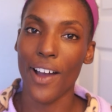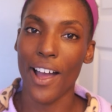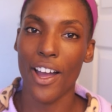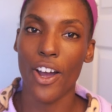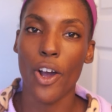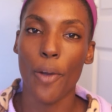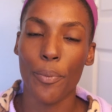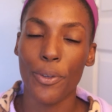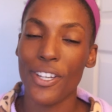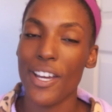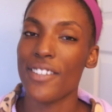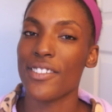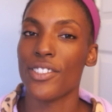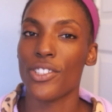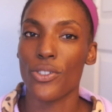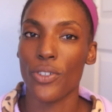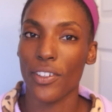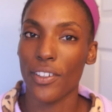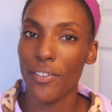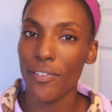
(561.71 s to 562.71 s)
I hope you guys
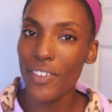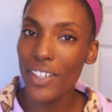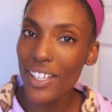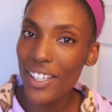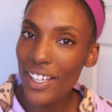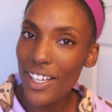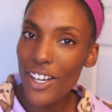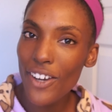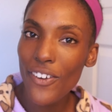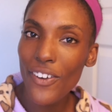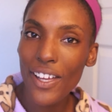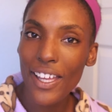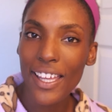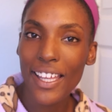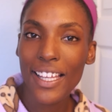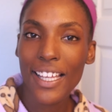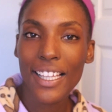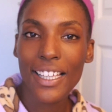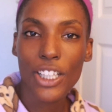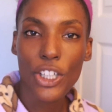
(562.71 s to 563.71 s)
enjoyed the video
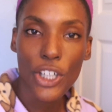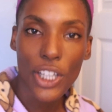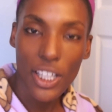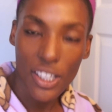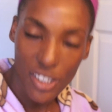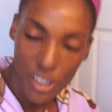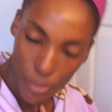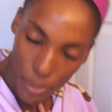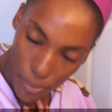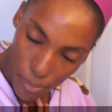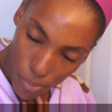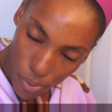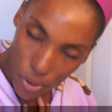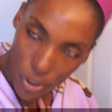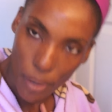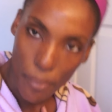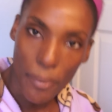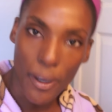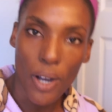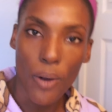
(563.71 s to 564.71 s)
and learning a little bit
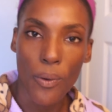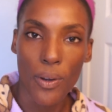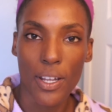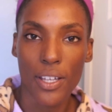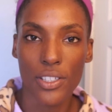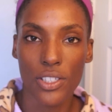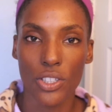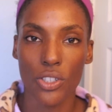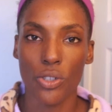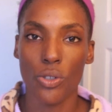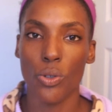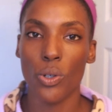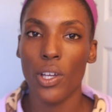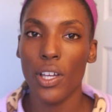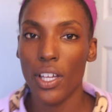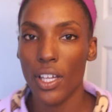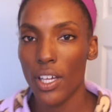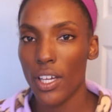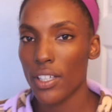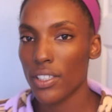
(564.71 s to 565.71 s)
more about what I do
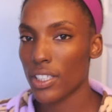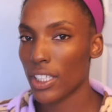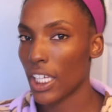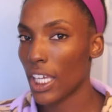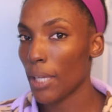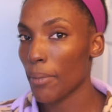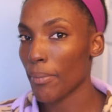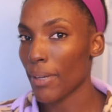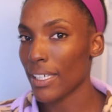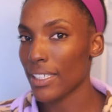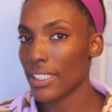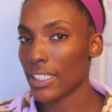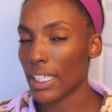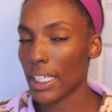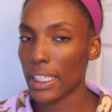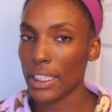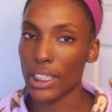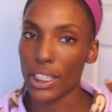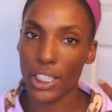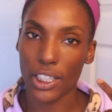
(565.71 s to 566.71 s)
to keep my
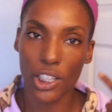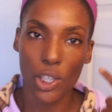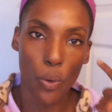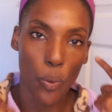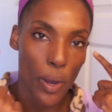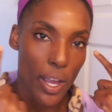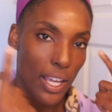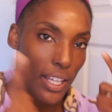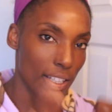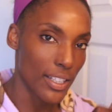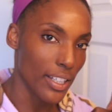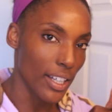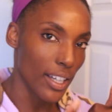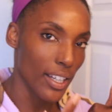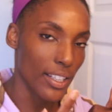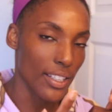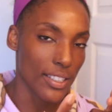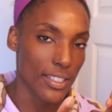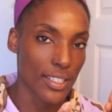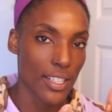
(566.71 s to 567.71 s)
skin looking the way it
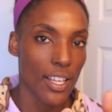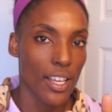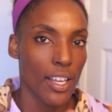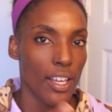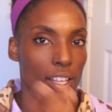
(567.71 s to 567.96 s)
does.